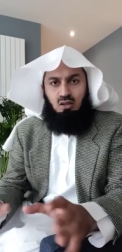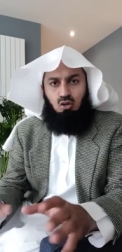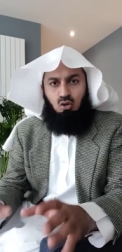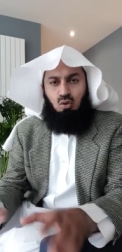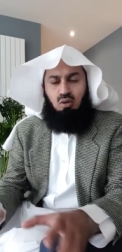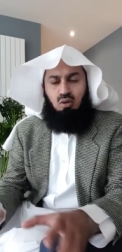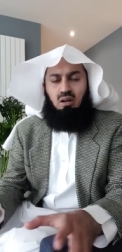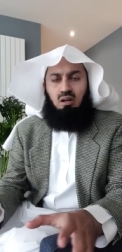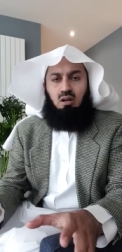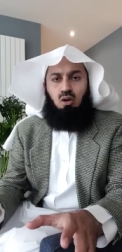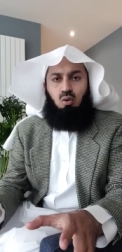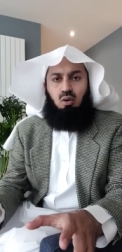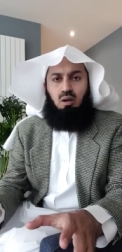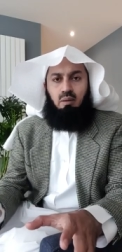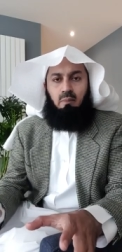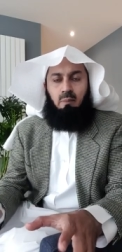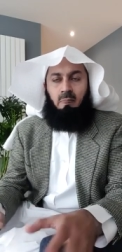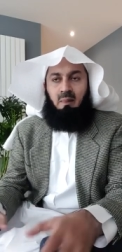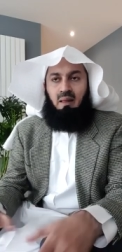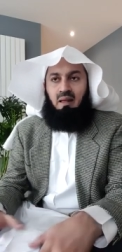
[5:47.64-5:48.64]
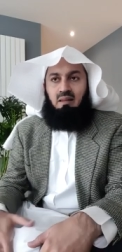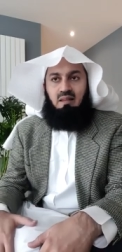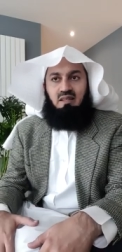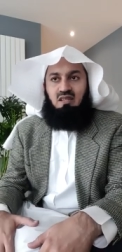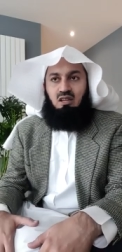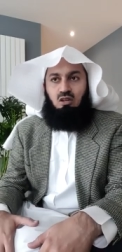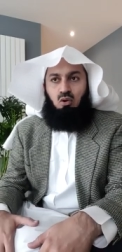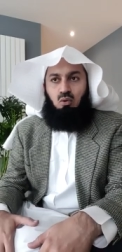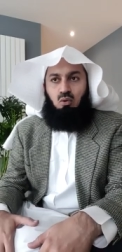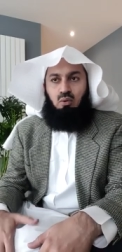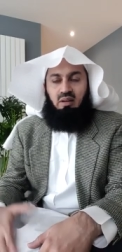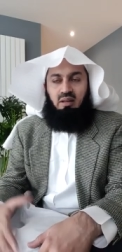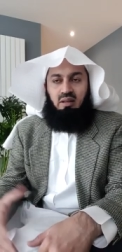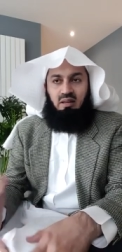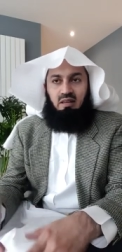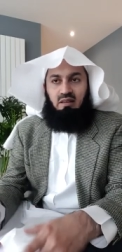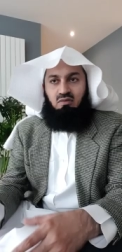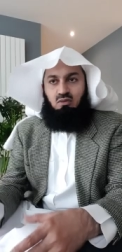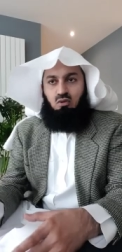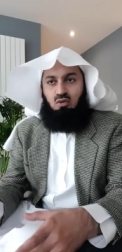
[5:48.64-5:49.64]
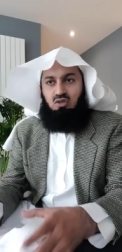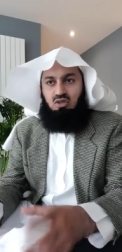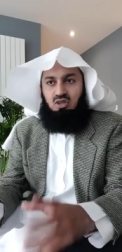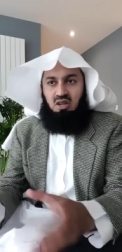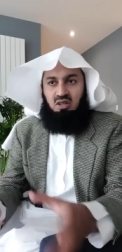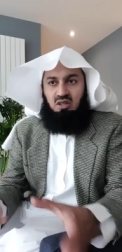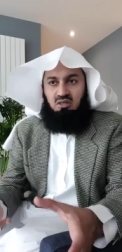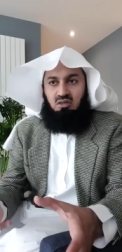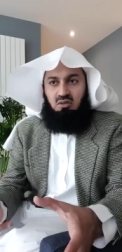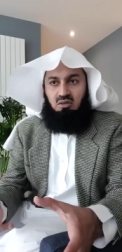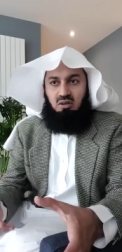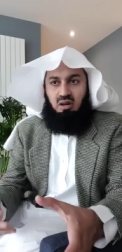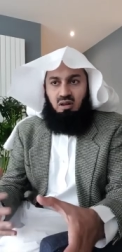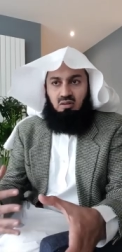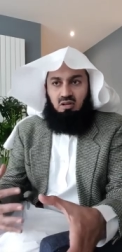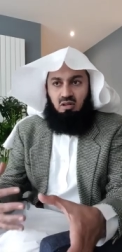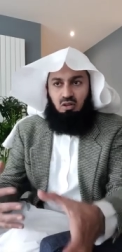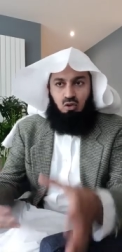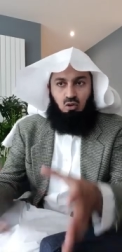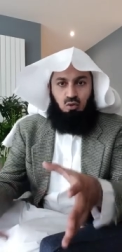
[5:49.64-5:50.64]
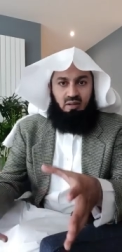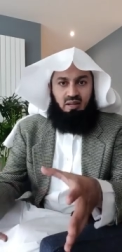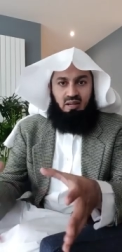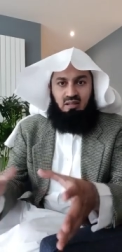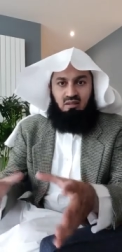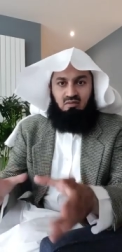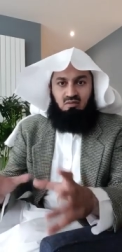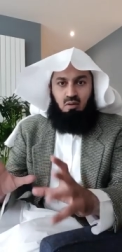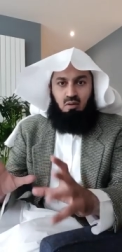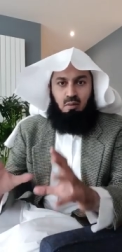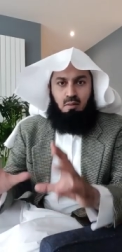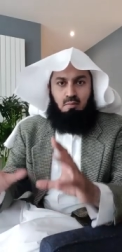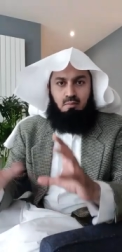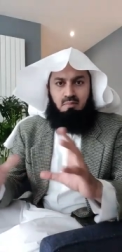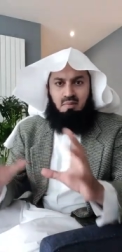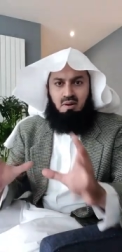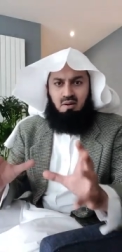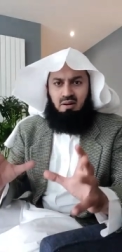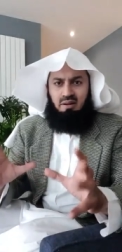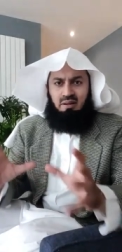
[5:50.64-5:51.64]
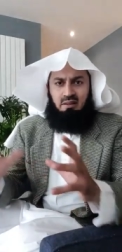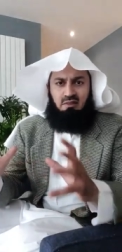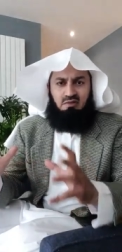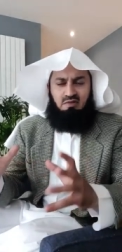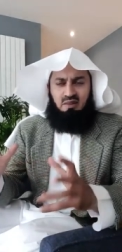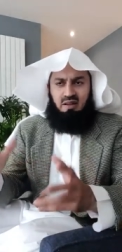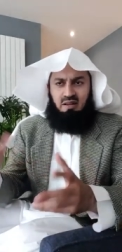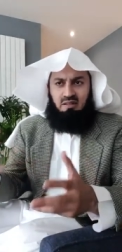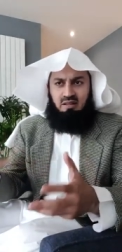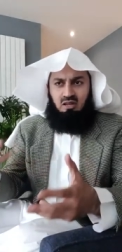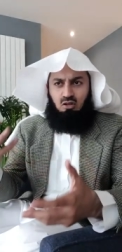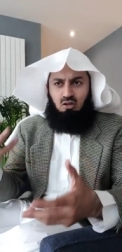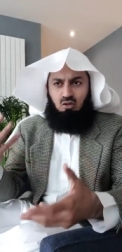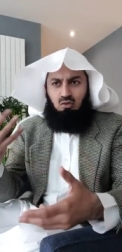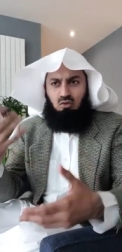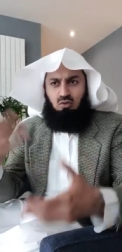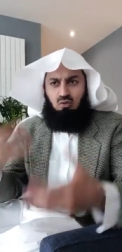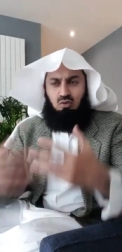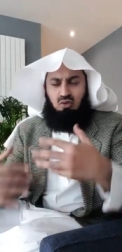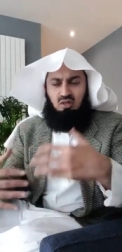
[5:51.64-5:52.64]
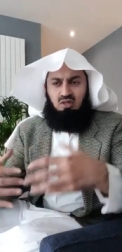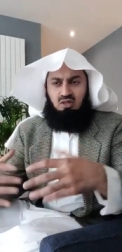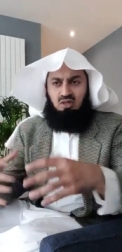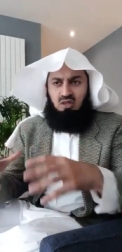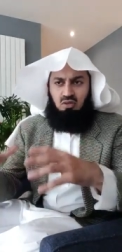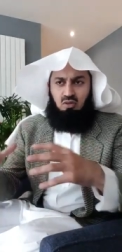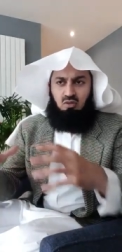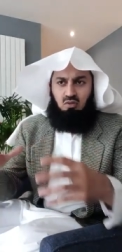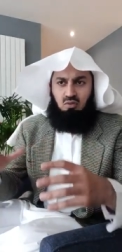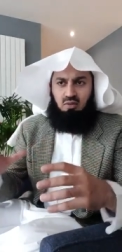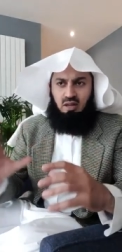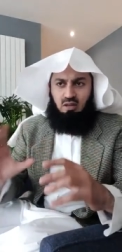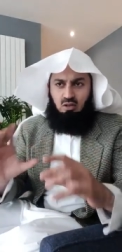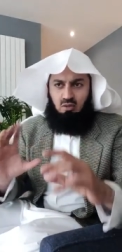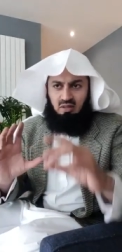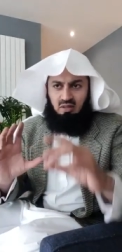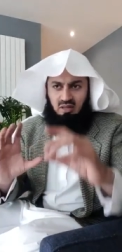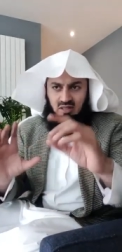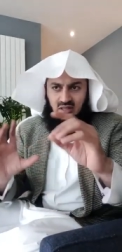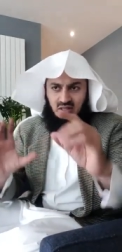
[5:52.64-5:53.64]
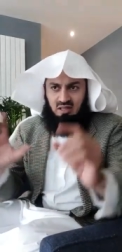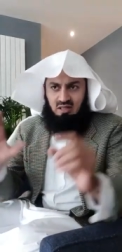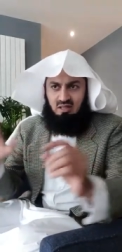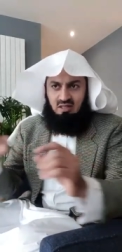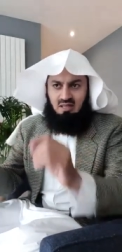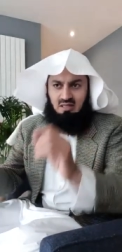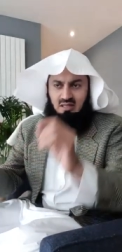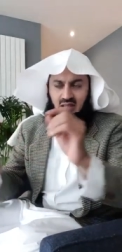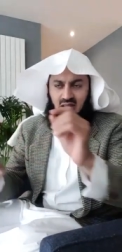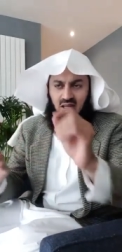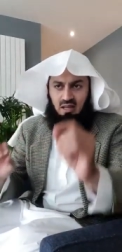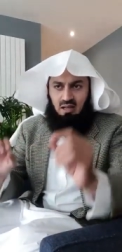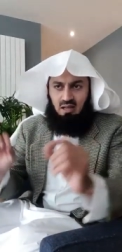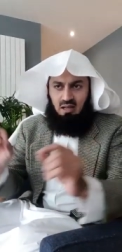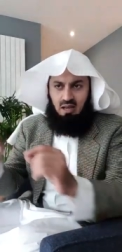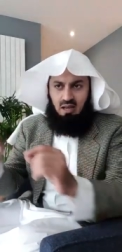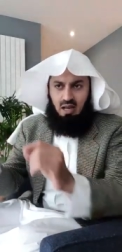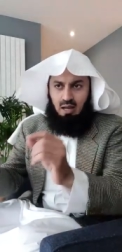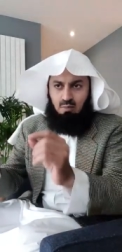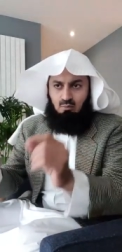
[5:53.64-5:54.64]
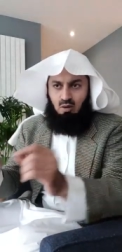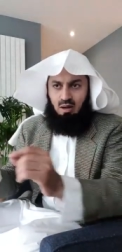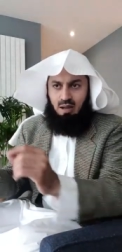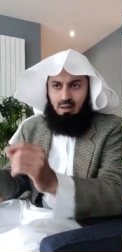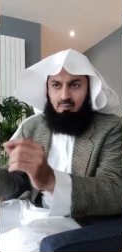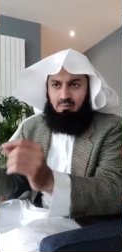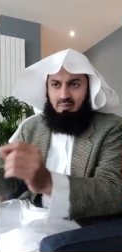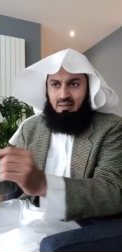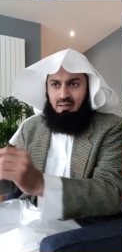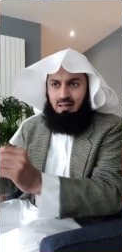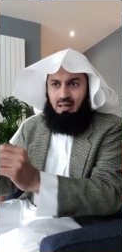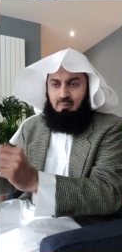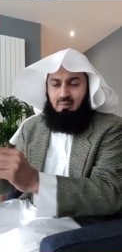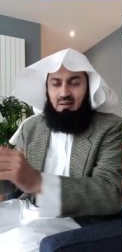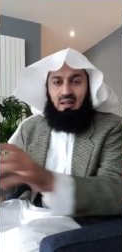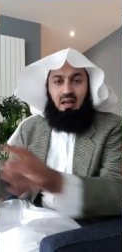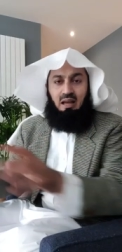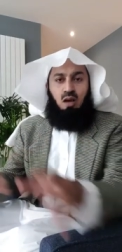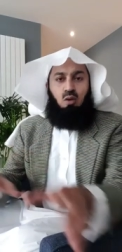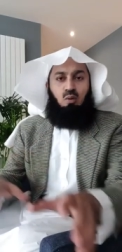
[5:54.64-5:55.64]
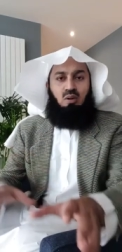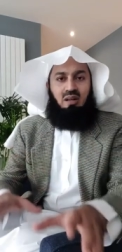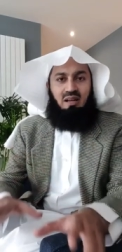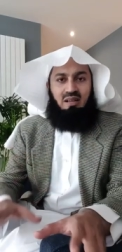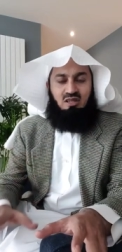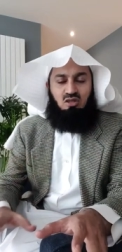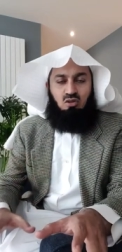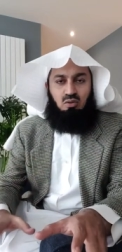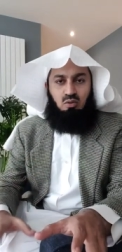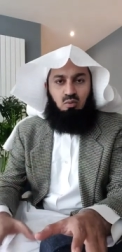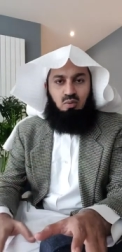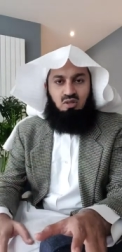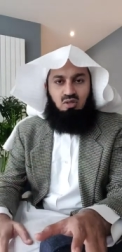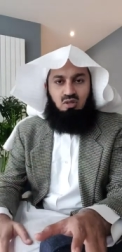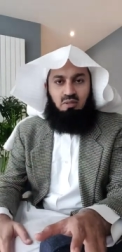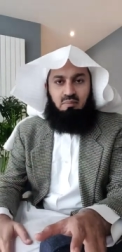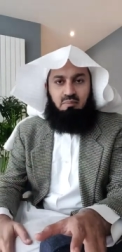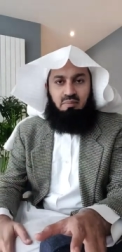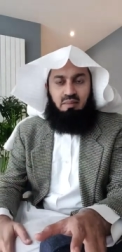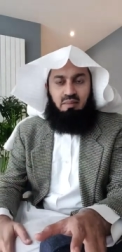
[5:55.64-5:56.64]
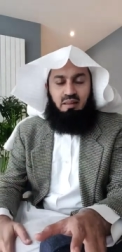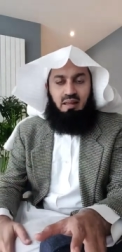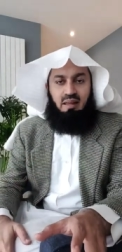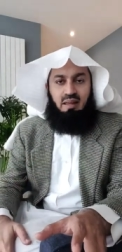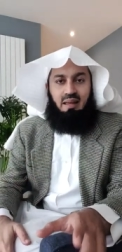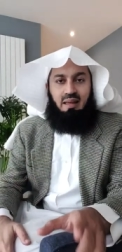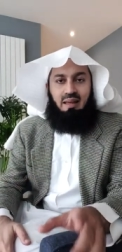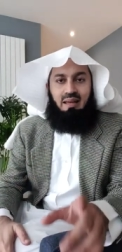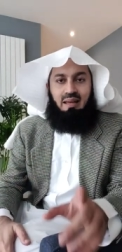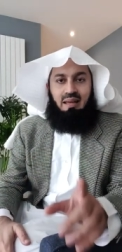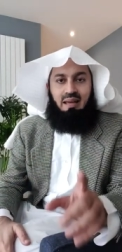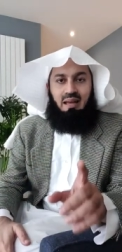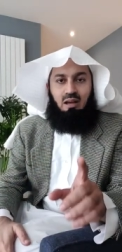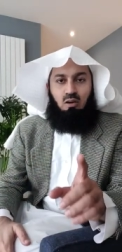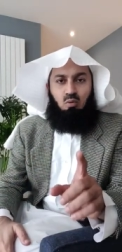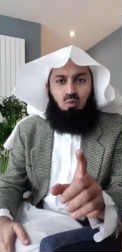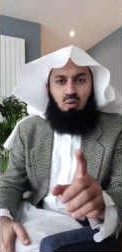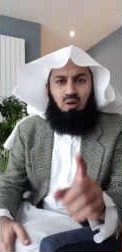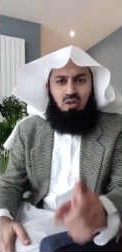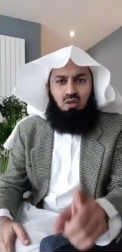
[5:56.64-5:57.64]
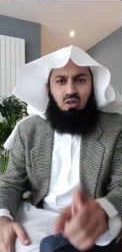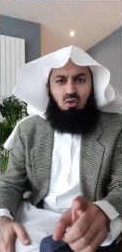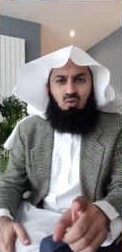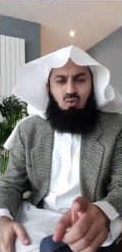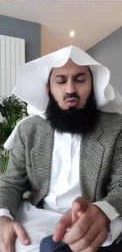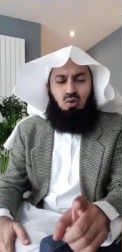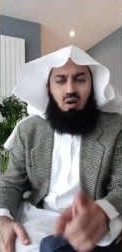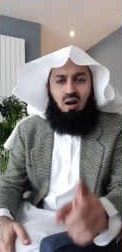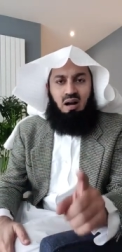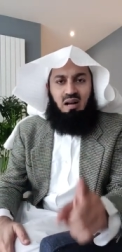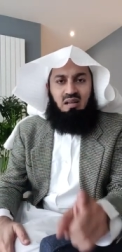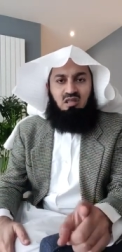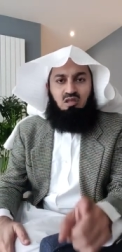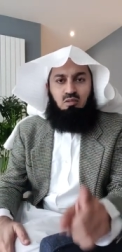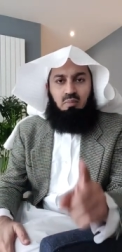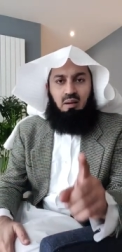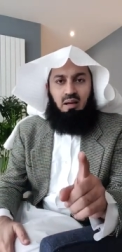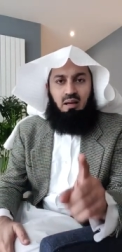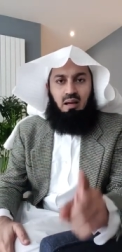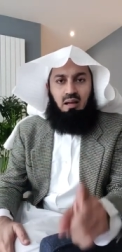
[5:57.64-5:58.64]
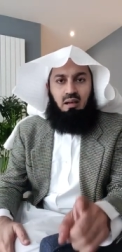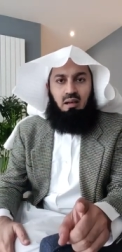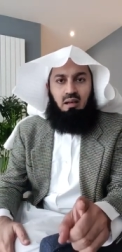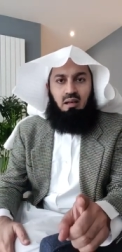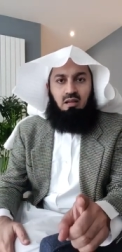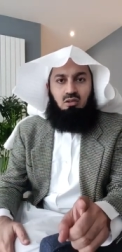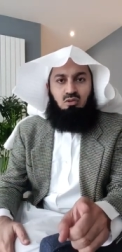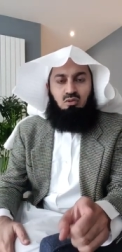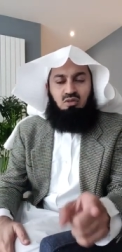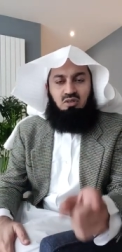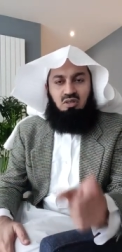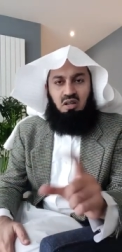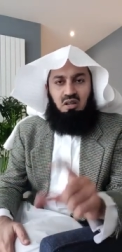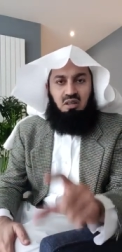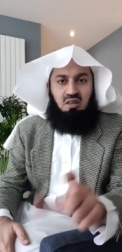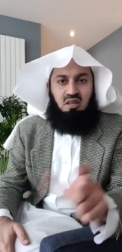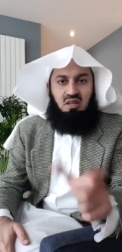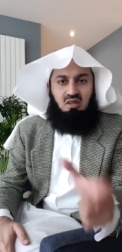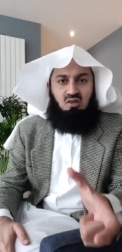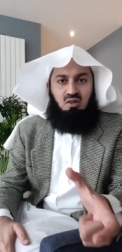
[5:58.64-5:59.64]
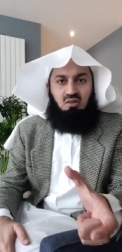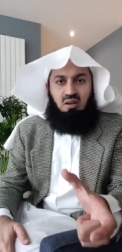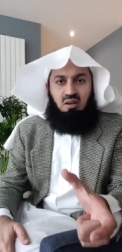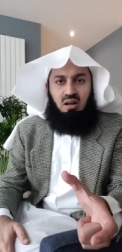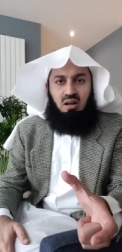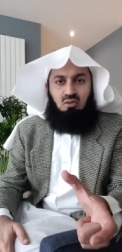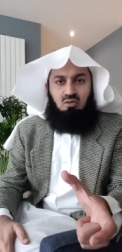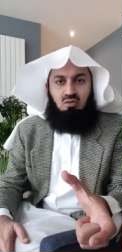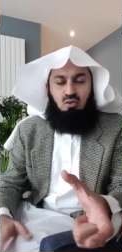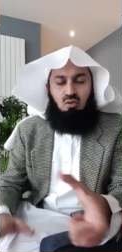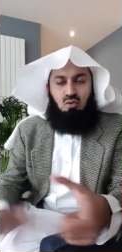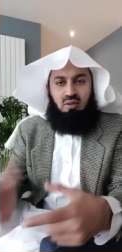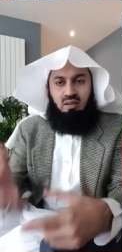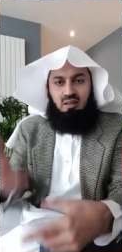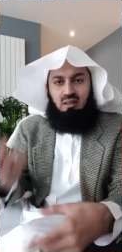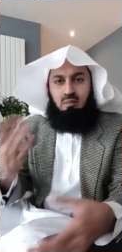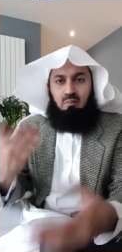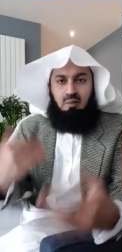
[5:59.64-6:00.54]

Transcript: Coca Cola. They say, no, if you turn it around and look at it from a mirror effect and you do this and you do that, you can see it says La Muhammad La. Now, I want to ask you a question. Were you asked by Allah to turn things around, to look at